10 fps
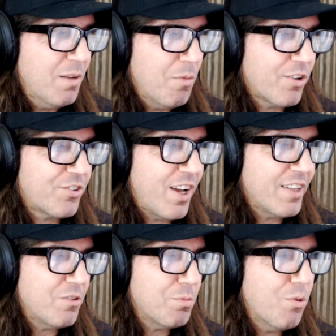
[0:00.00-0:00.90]
Marcus
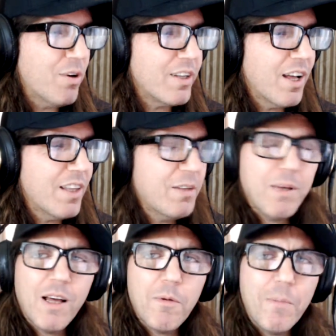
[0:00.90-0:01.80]
Conte reporting. Kindly
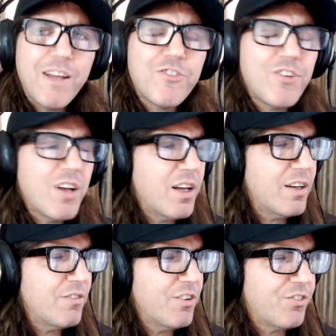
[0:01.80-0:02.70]
become a Patreon
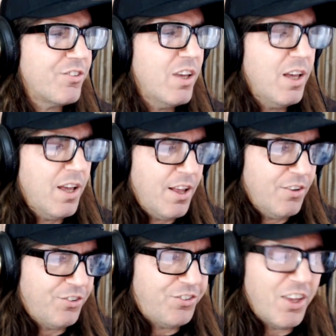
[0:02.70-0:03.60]
of this
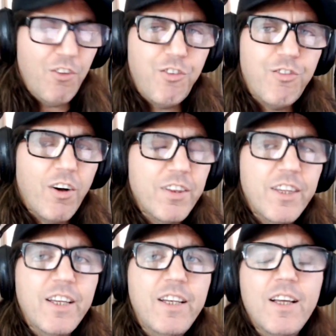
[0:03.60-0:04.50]

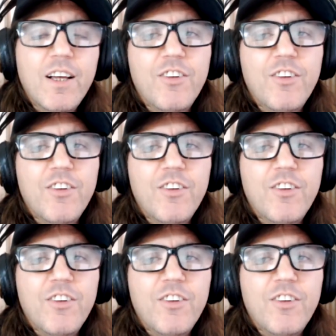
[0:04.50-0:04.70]
self-funded,